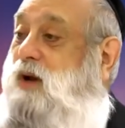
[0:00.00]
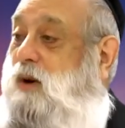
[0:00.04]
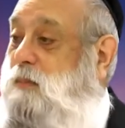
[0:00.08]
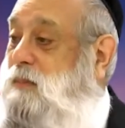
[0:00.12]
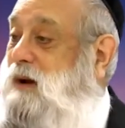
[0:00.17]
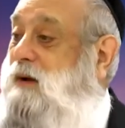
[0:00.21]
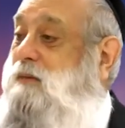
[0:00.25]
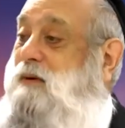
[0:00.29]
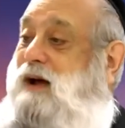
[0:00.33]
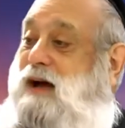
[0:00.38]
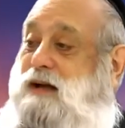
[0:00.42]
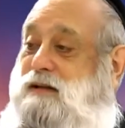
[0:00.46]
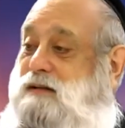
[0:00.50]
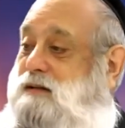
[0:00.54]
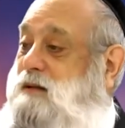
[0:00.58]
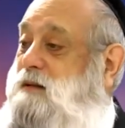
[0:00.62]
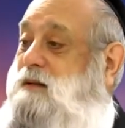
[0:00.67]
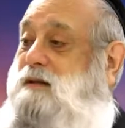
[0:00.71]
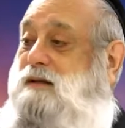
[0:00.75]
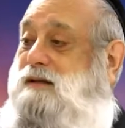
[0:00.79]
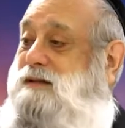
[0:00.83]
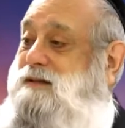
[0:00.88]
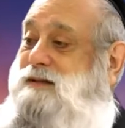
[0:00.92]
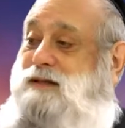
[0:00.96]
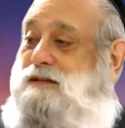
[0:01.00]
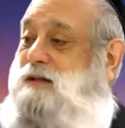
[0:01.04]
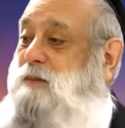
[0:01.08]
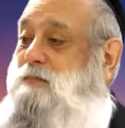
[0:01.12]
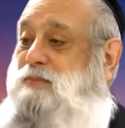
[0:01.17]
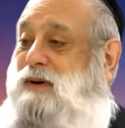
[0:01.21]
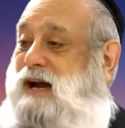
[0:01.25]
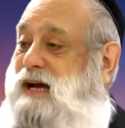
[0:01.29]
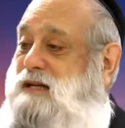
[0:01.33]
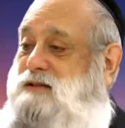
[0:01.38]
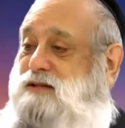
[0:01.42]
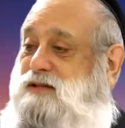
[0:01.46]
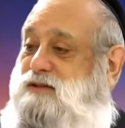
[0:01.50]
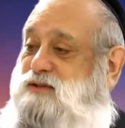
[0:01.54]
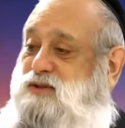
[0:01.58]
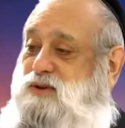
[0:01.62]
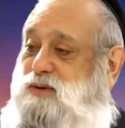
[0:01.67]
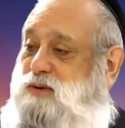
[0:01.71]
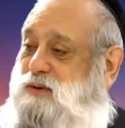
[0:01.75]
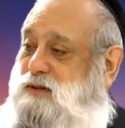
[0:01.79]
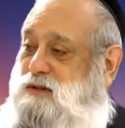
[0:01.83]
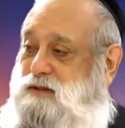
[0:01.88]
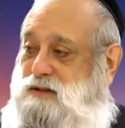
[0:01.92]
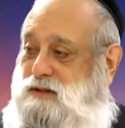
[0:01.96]
you know, by right, the prize is
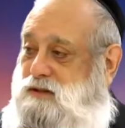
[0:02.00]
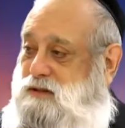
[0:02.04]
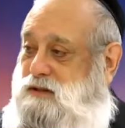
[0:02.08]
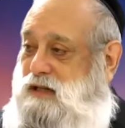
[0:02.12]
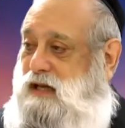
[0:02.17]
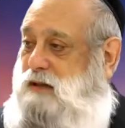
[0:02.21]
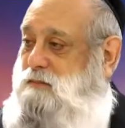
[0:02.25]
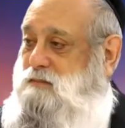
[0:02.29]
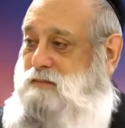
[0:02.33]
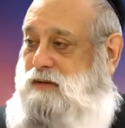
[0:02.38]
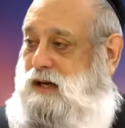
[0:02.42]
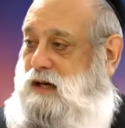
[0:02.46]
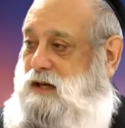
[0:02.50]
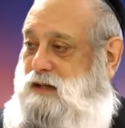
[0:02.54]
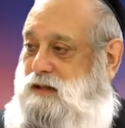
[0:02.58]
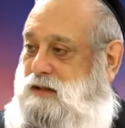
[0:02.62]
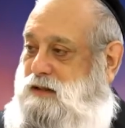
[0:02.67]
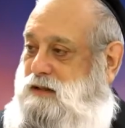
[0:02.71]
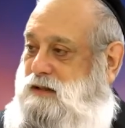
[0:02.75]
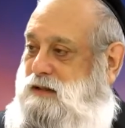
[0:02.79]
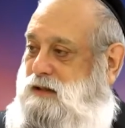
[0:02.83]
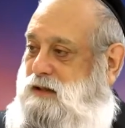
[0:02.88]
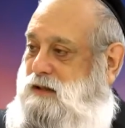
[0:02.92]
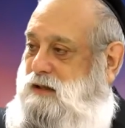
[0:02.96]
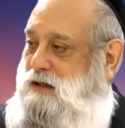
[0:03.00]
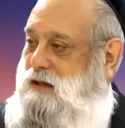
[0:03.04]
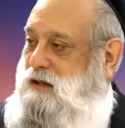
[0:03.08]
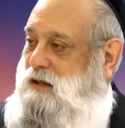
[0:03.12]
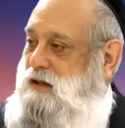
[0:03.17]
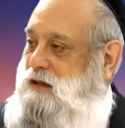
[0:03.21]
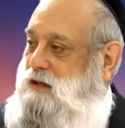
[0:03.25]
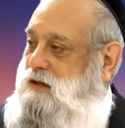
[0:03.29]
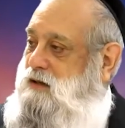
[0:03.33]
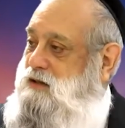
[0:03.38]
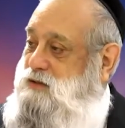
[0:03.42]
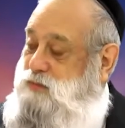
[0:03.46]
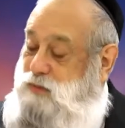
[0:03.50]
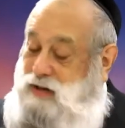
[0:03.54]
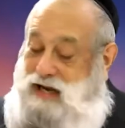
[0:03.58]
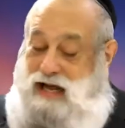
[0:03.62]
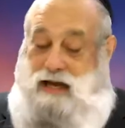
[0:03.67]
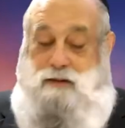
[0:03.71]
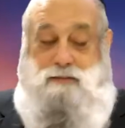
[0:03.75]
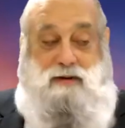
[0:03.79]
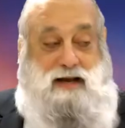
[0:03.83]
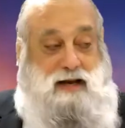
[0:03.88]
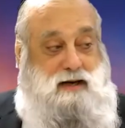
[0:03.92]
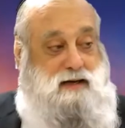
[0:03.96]
yours, not mine. Because when
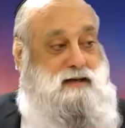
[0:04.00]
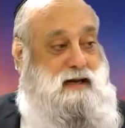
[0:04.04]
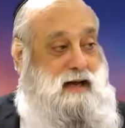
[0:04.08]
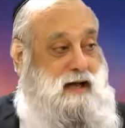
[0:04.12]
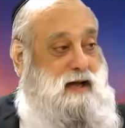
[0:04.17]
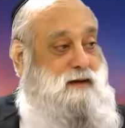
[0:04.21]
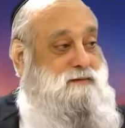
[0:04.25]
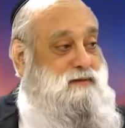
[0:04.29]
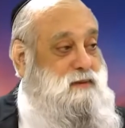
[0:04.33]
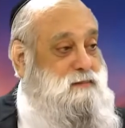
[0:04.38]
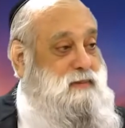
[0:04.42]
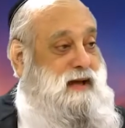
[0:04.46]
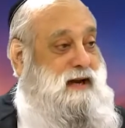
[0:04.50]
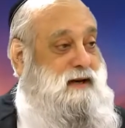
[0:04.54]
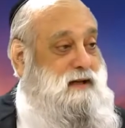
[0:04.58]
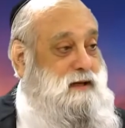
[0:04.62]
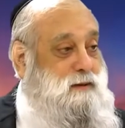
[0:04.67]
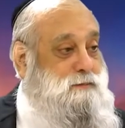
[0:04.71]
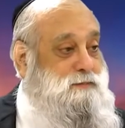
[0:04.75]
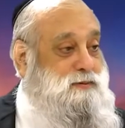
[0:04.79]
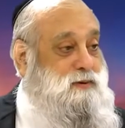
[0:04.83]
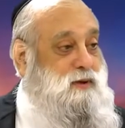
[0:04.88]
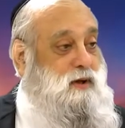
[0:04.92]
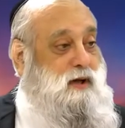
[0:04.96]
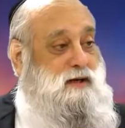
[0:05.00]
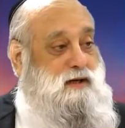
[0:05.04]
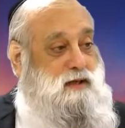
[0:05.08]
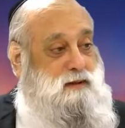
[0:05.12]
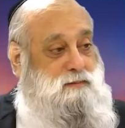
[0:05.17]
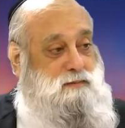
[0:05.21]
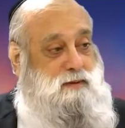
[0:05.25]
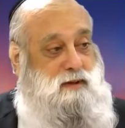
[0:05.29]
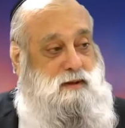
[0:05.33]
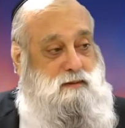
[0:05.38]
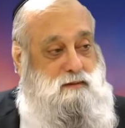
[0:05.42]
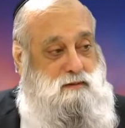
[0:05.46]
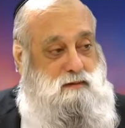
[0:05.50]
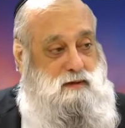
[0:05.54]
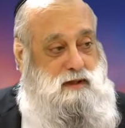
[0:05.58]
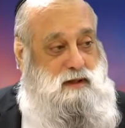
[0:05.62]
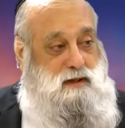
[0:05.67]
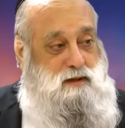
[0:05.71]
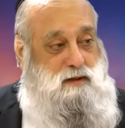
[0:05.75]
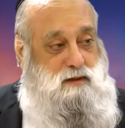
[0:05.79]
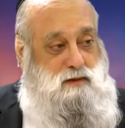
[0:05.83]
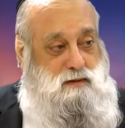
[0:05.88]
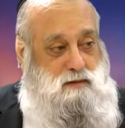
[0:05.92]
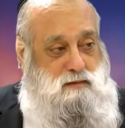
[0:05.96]
I read it, yeah, everybody applauded. But
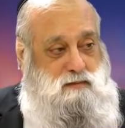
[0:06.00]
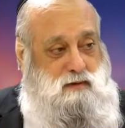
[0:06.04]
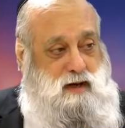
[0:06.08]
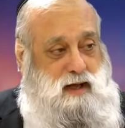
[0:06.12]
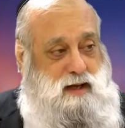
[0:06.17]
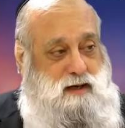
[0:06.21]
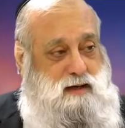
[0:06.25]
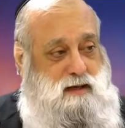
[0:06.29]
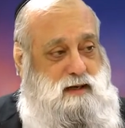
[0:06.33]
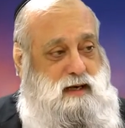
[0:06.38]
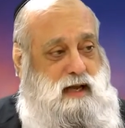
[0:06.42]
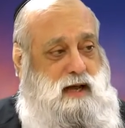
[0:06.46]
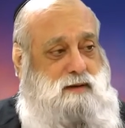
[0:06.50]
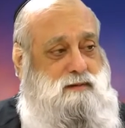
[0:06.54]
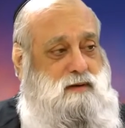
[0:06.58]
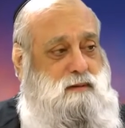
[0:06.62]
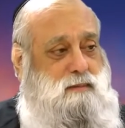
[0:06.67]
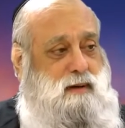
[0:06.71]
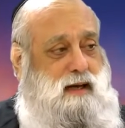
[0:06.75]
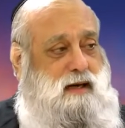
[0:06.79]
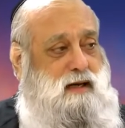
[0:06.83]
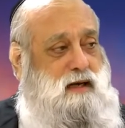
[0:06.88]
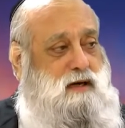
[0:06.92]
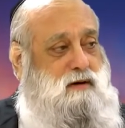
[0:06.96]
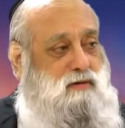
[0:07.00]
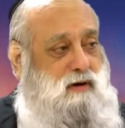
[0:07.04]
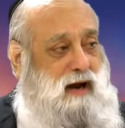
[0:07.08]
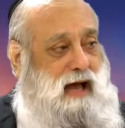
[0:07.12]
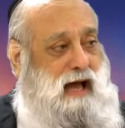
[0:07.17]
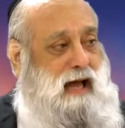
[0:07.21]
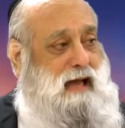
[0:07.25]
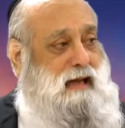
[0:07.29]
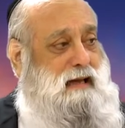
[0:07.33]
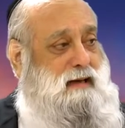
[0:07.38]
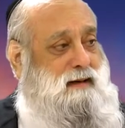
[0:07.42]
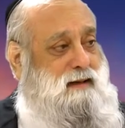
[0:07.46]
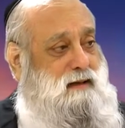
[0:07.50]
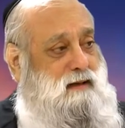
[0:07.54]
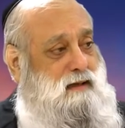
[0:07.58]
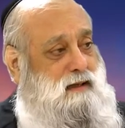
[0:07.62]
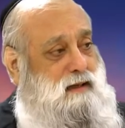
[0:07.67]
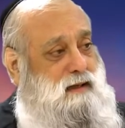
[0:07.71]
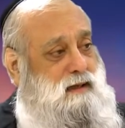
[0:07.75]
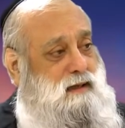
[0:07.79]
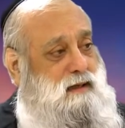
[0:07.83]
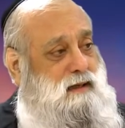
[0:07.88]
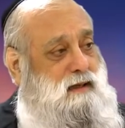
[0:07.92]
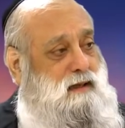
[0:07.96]
when you read it, everybody cried.
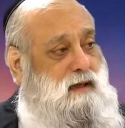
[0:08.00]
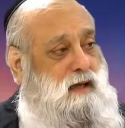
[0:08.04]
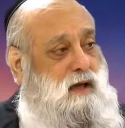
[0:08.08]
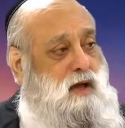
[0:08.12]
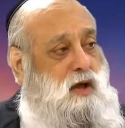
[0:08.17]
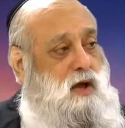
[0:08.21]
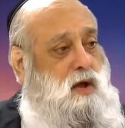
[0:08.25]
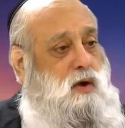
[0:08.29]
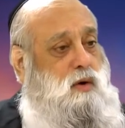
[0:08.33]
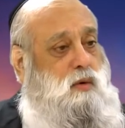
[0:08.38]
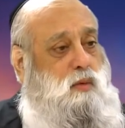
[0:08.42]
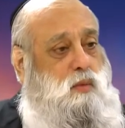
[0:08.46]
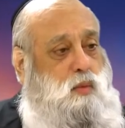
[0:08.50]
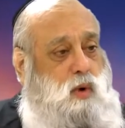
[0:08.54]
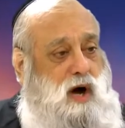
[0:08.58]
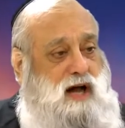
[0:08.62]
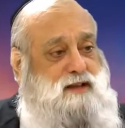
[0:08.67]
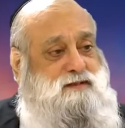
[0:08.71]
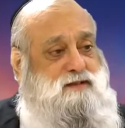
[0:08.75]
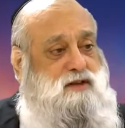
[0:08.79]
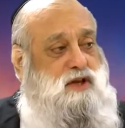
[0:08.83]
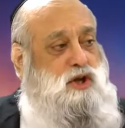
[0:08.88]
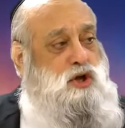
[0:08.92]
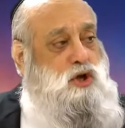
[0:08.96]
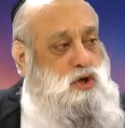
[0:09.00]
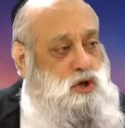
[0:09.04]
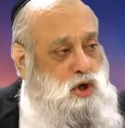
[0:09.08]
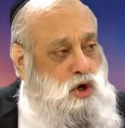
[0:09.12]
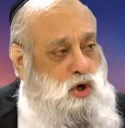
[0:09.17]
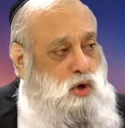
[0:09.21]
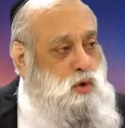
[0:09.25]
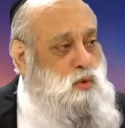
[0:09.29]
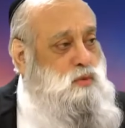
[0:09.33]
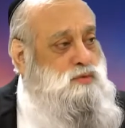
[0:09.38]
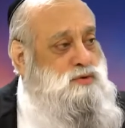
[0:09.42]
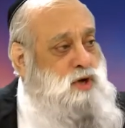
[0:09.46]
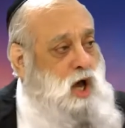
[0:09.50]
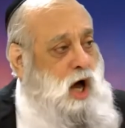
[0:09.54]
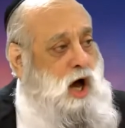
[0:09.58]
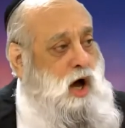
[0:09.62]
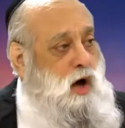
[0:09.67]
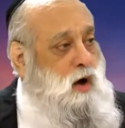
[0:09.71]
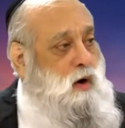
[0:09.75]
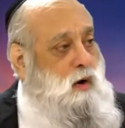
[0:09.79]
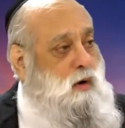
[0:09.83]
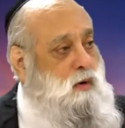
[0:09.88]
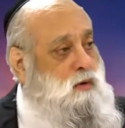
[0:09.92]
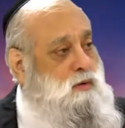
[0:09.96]
What do you
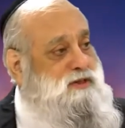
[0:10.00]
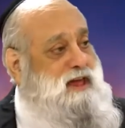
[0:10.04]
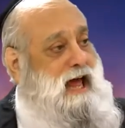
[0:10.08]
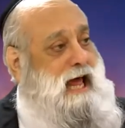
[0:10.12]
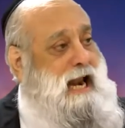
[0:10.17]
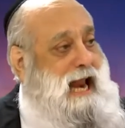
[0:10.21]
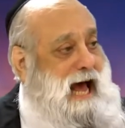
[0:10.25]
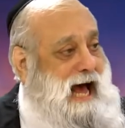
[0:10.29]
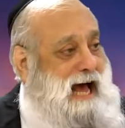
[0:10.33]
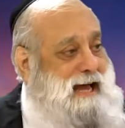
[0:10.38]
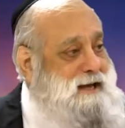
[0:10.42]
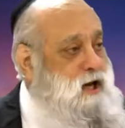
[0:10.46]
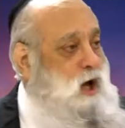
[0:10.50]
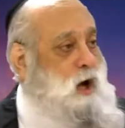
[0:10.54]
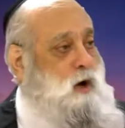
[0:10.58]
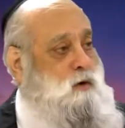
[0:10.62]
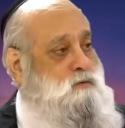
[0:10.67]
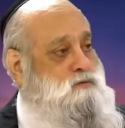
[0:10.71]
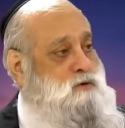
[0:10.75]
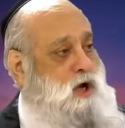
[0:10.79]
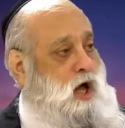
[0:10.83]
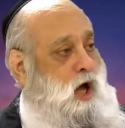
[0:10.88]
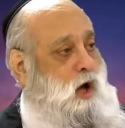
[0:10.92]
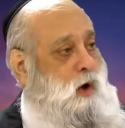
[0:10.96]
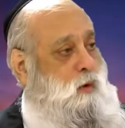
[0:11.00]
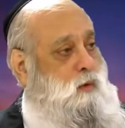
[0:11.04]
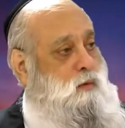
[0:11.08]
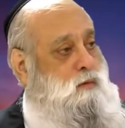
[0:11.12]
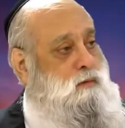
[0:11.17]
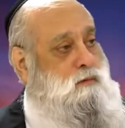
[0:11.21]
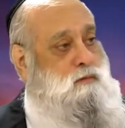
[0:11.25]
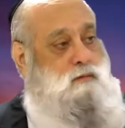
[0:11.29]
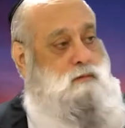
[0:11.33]
know that I don't know?